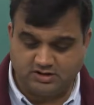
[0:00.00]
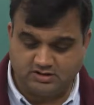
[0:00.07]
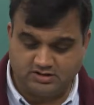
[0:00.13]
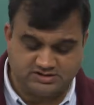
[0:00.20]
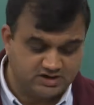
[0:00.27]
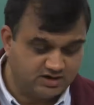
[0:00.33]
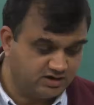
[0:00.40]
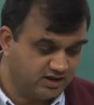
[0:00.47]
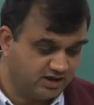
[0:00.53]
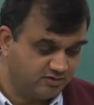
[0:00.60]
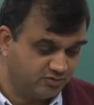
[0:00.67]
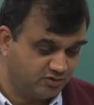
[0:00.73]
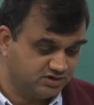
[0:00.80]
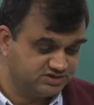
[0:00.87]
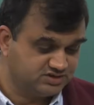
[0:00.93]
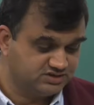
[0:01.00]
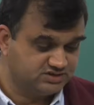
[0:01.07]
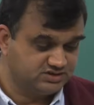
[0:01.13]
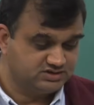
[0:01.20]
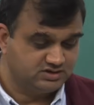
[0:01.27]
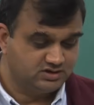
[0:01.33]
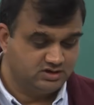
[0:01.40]
in this entire process
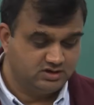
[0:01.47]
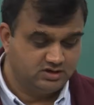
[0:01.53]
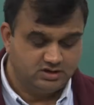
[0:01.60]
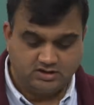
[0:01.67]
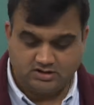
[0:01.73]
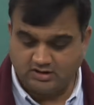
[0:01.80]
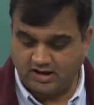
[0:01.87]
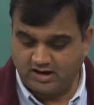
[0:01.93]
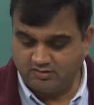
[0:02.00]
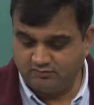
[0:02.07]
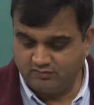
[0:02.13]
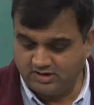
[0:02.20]
is that